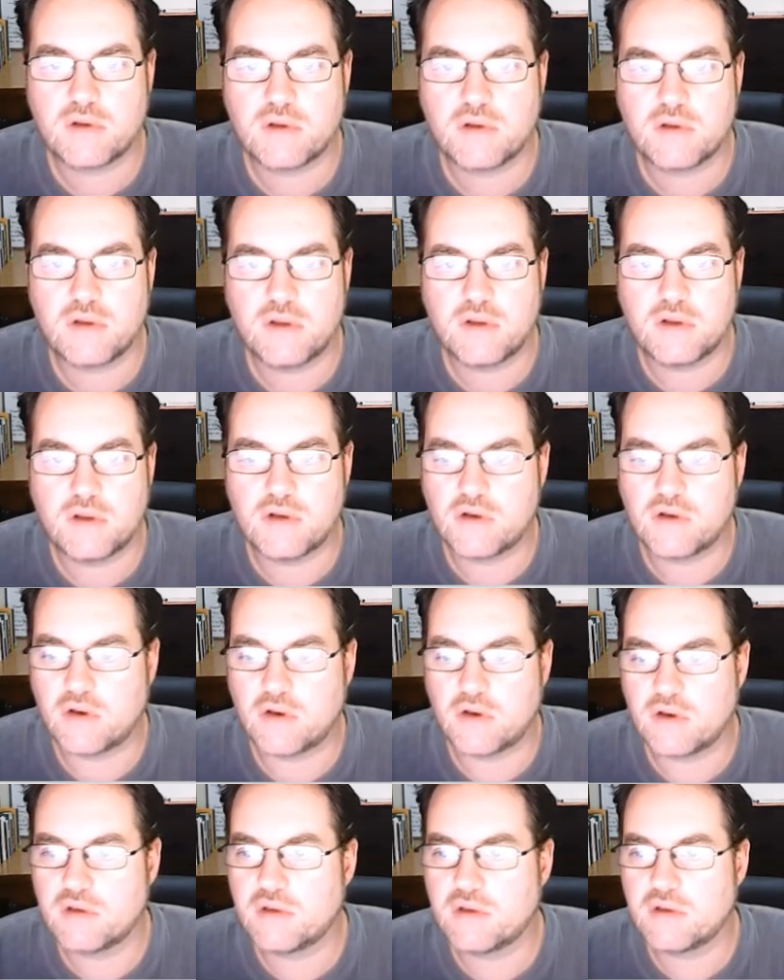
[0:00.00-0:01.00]
You're not,
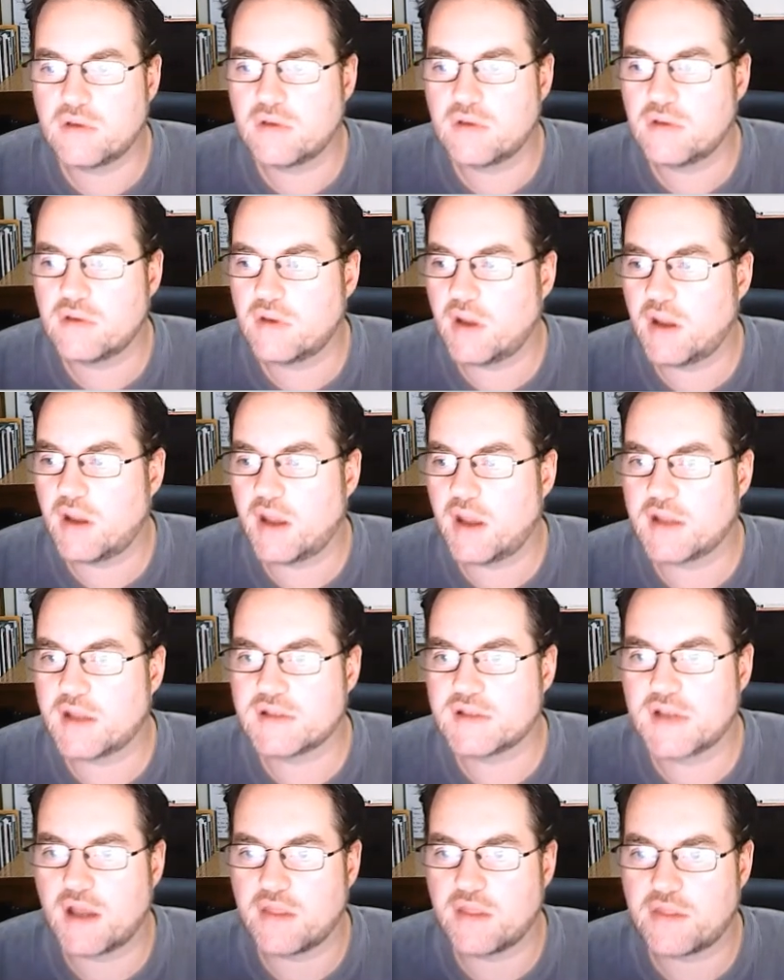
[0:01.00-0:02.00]
ads
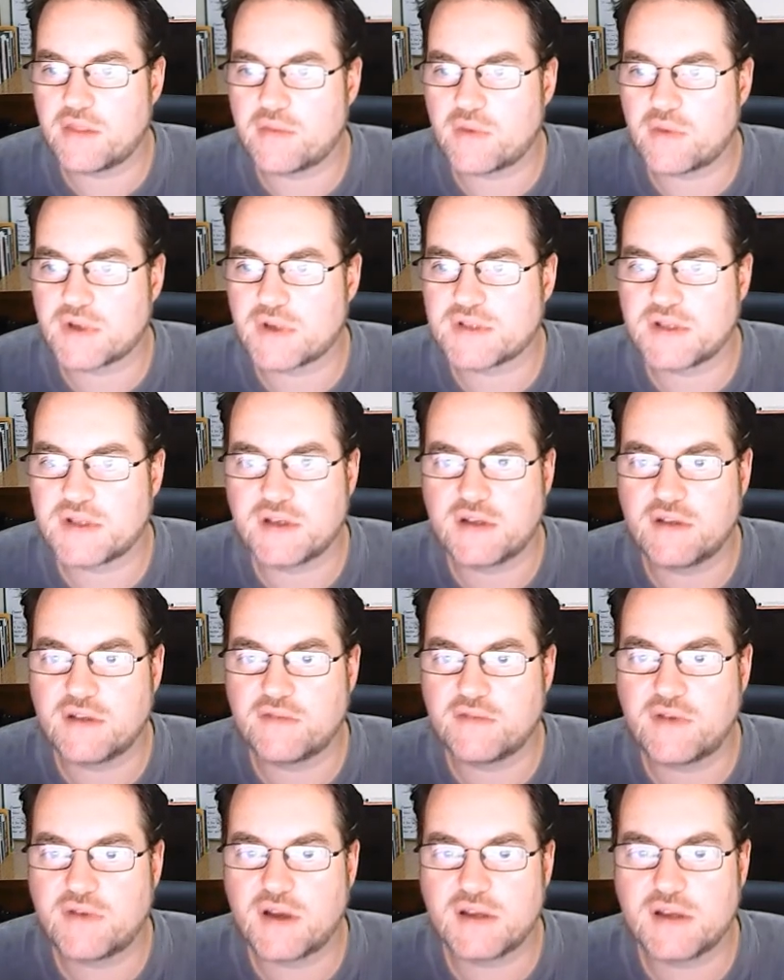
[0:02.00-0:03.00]
aren't thrust into your
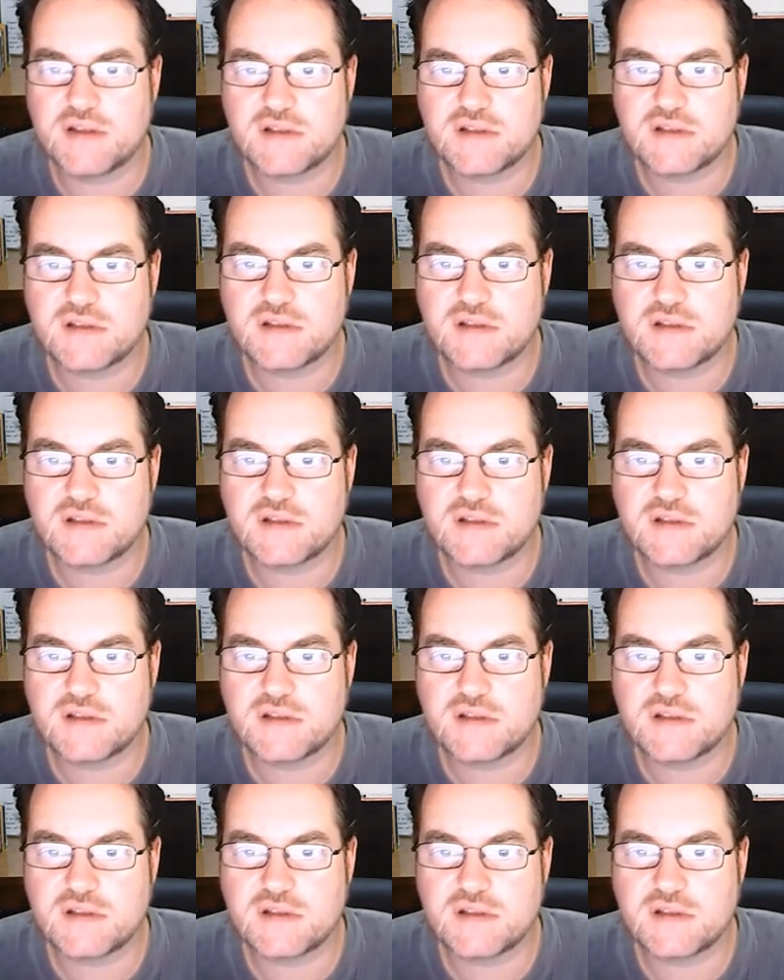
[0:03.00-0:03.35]
face,